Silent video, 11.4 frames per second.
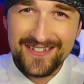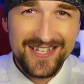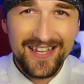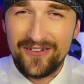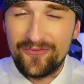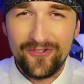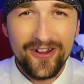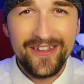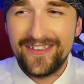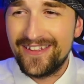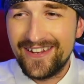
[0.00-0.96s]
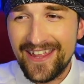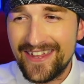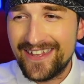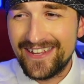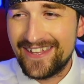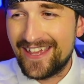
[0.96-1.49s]
I tell you, right? It
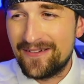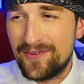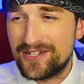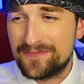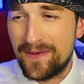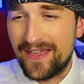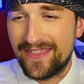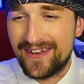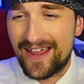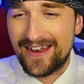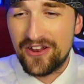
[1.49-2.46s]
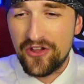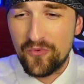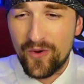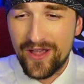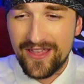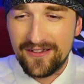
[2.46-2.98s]
ain't gonna get much better than that. No
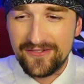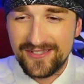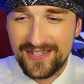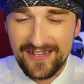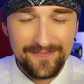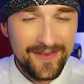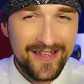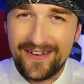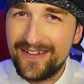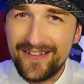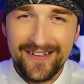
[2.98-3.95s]
way, Jose, man.